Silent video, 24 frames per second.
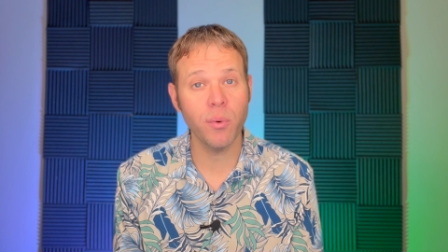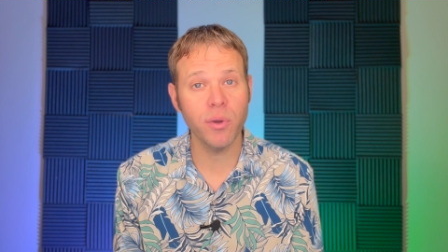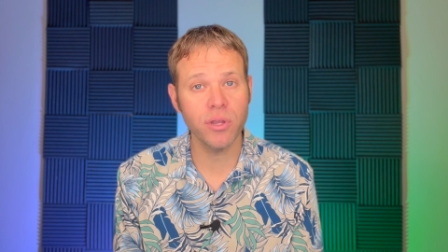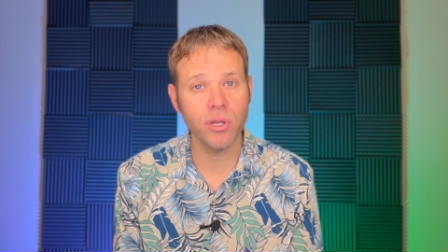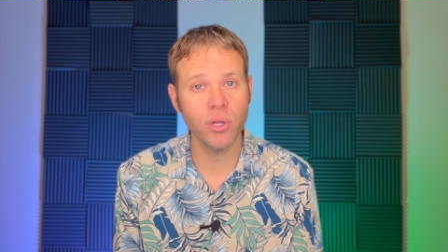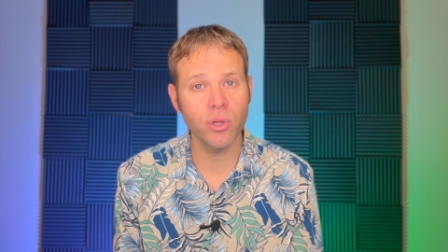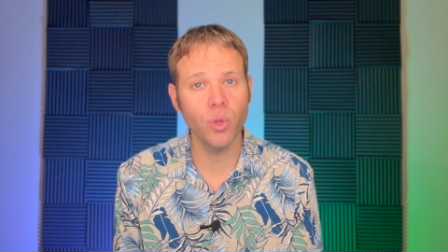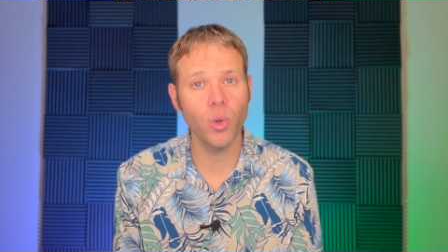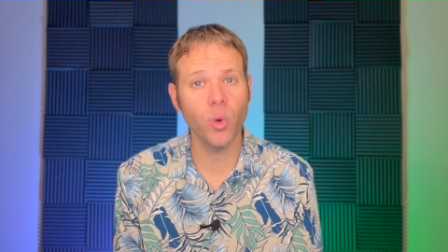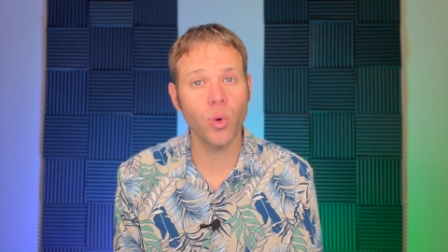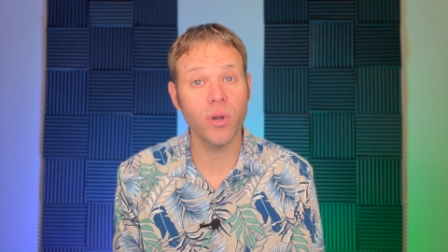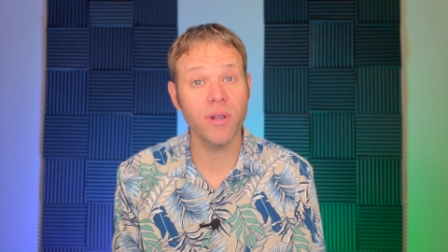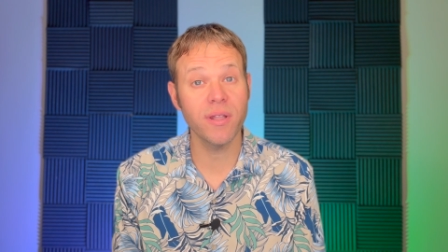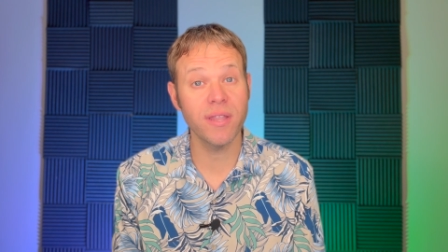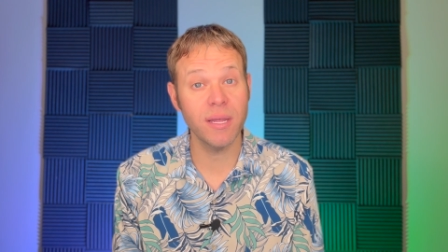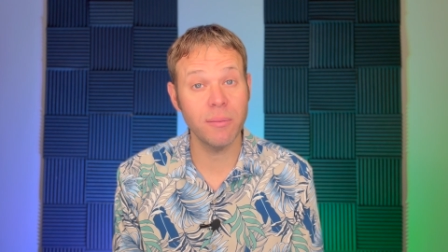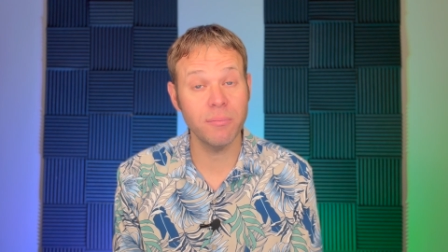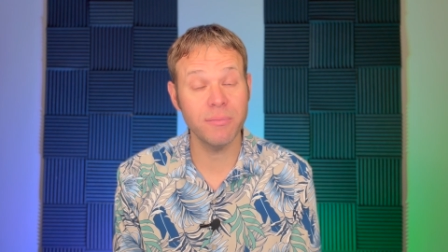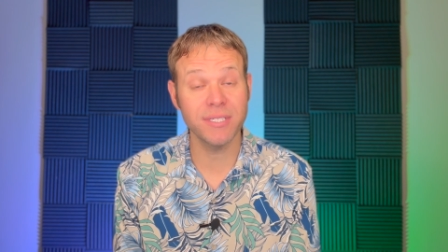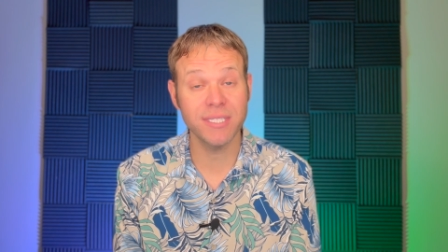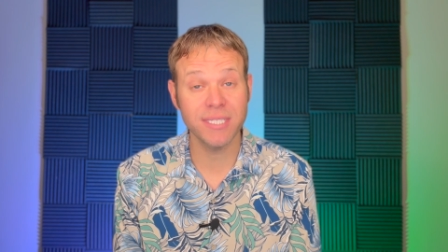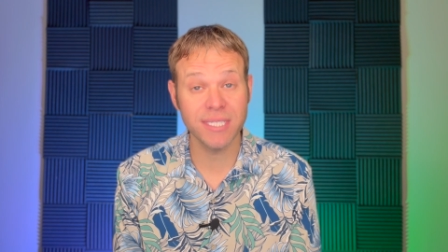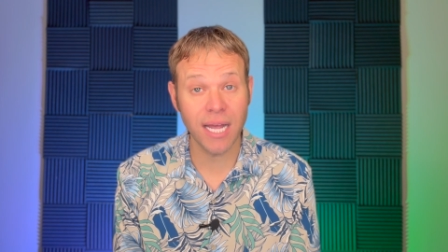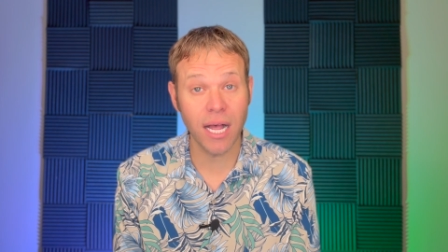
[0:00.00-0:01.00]
with the Lord
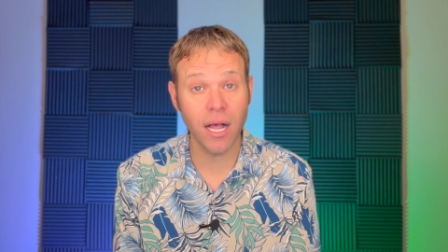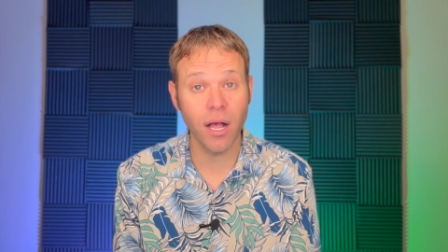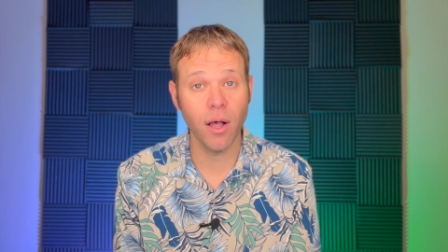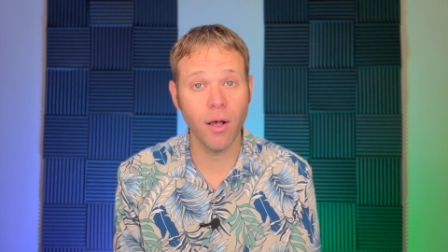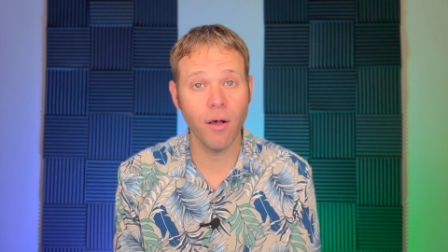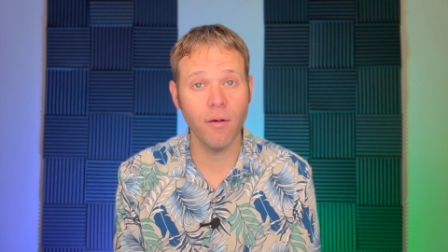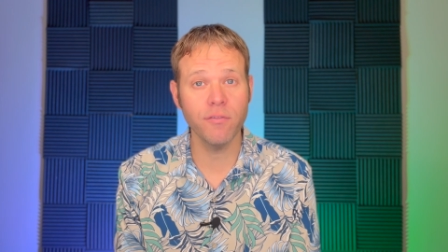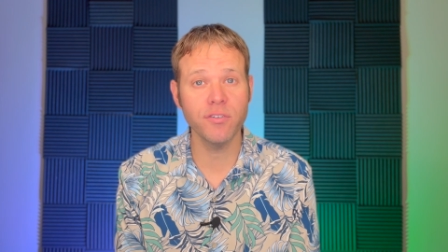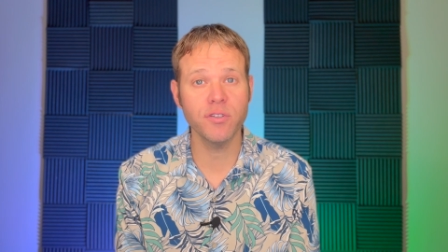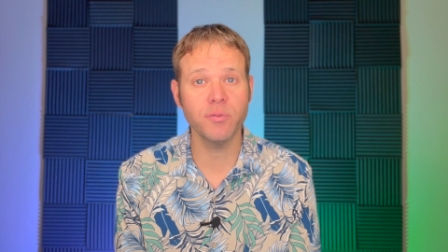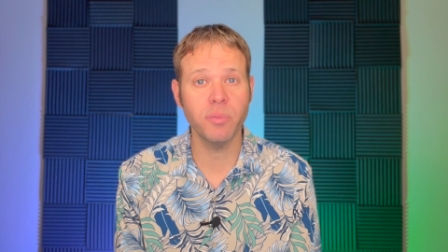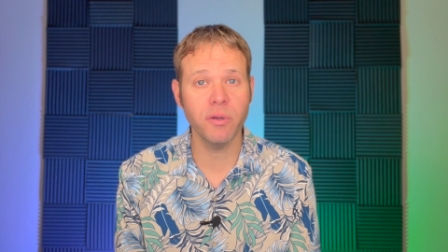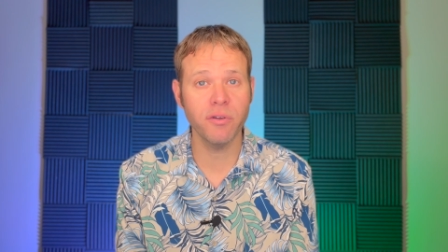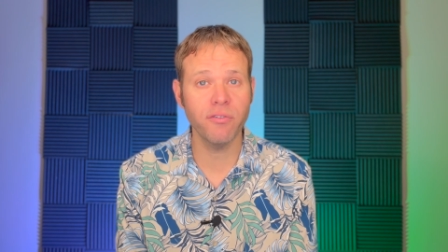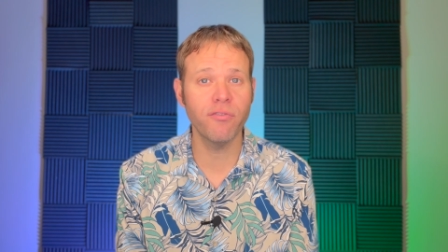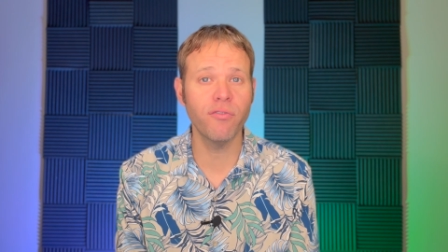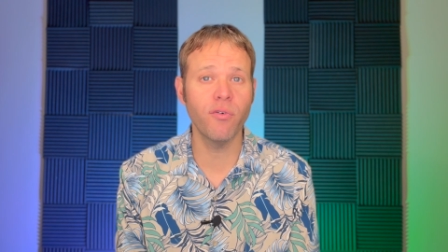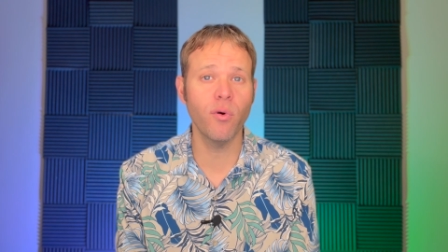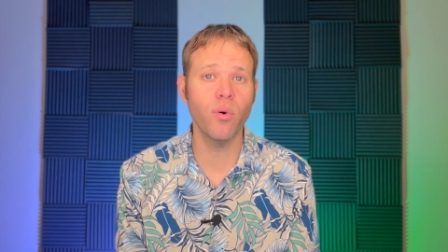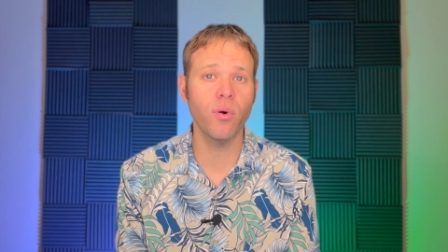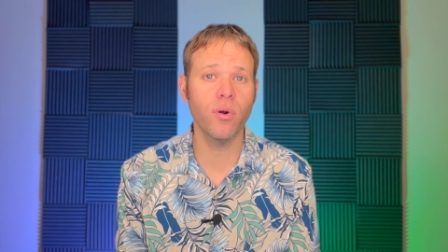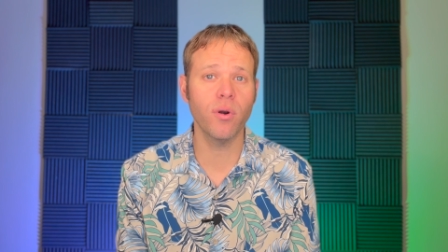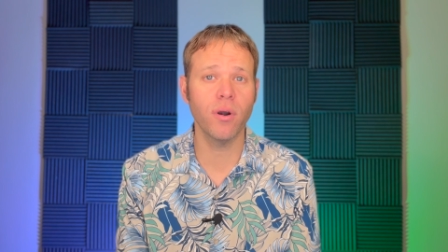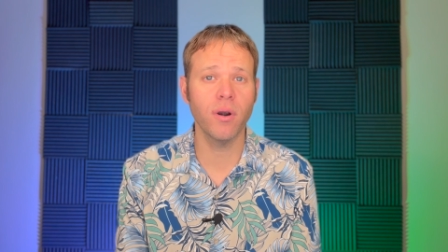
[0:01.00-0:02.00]
themselves
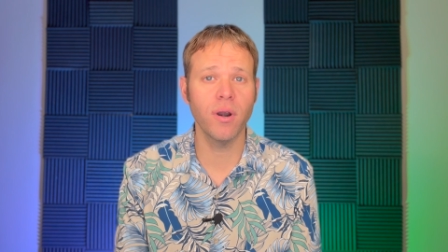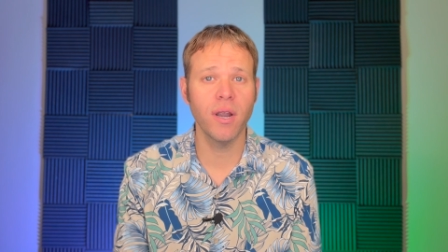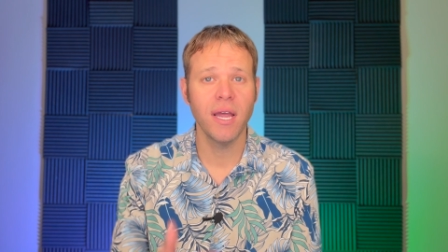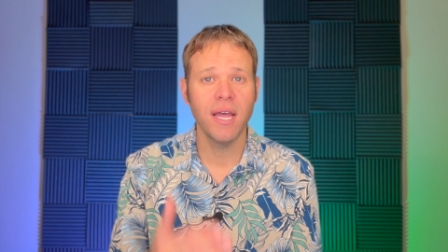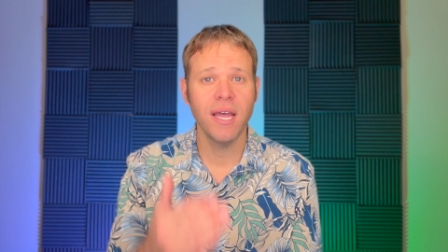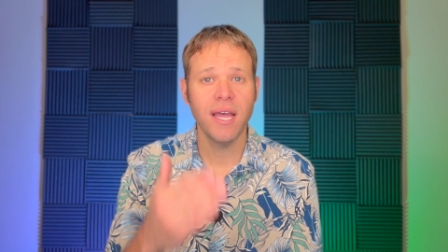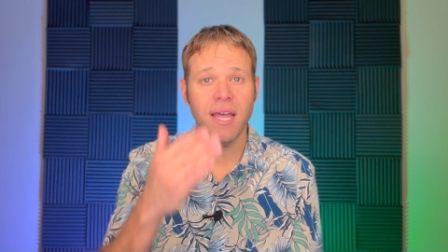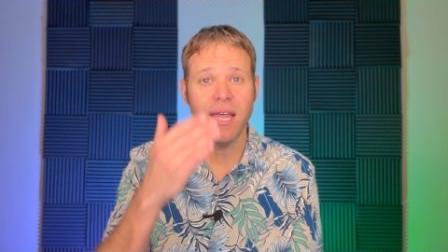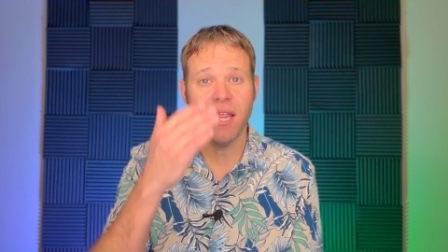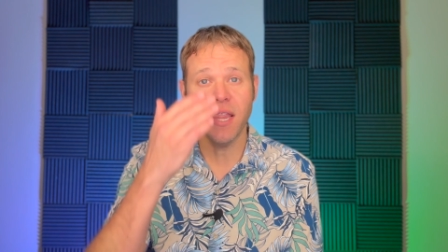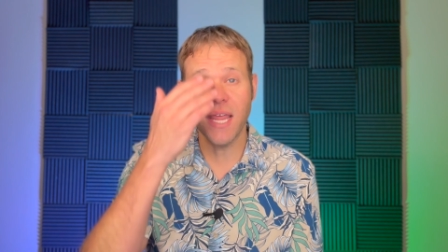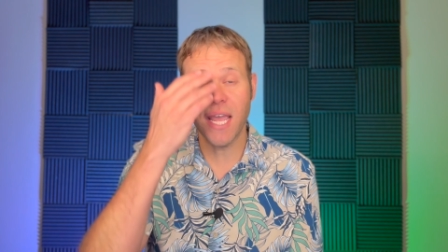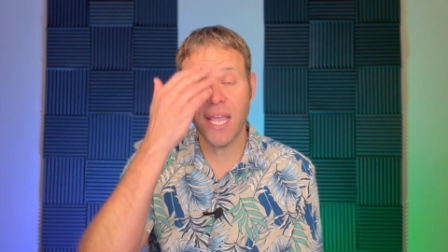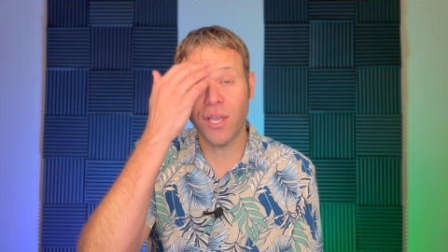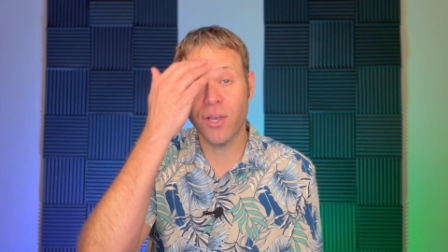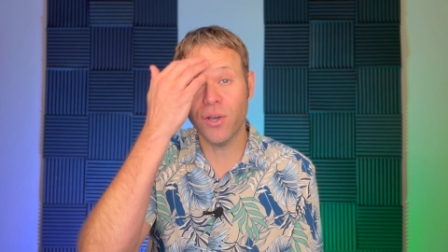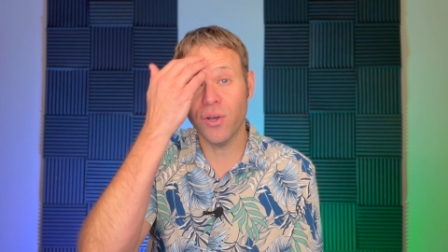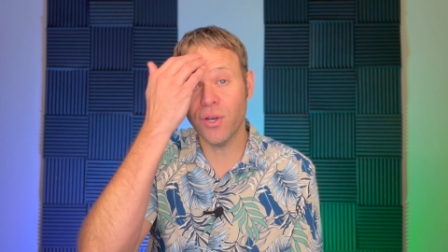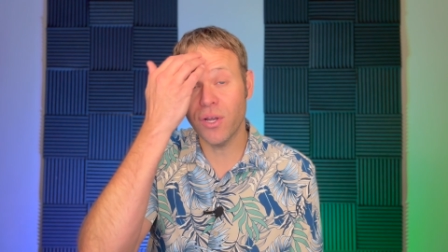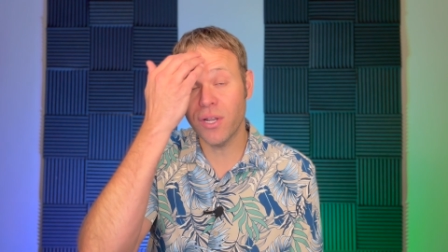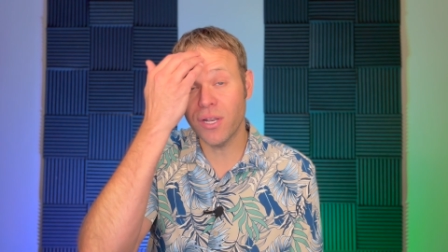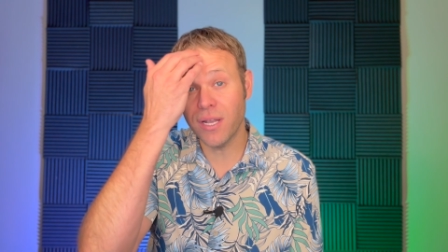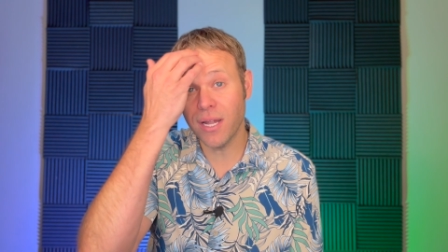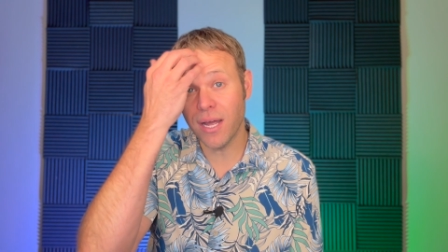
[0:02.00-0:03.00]
before they
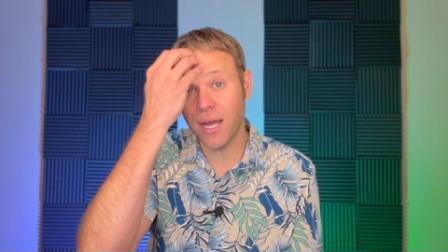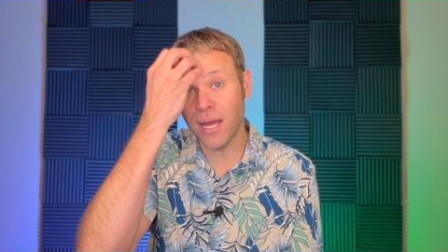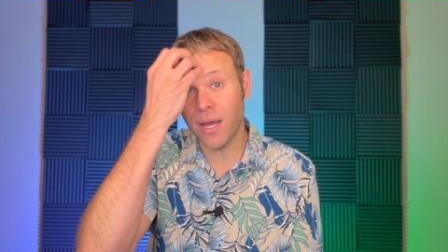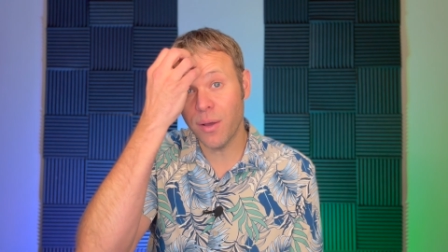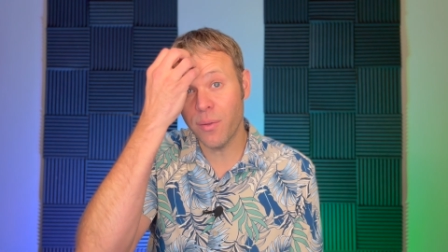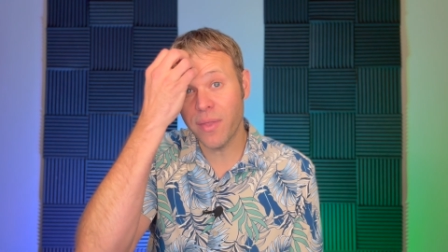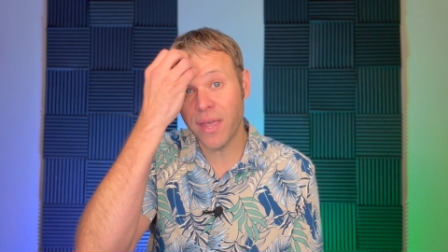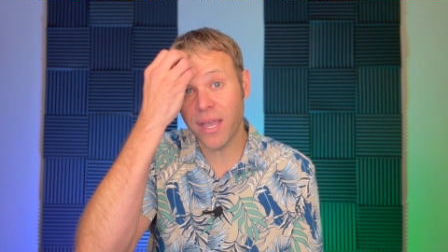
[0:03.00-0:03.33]
could uh,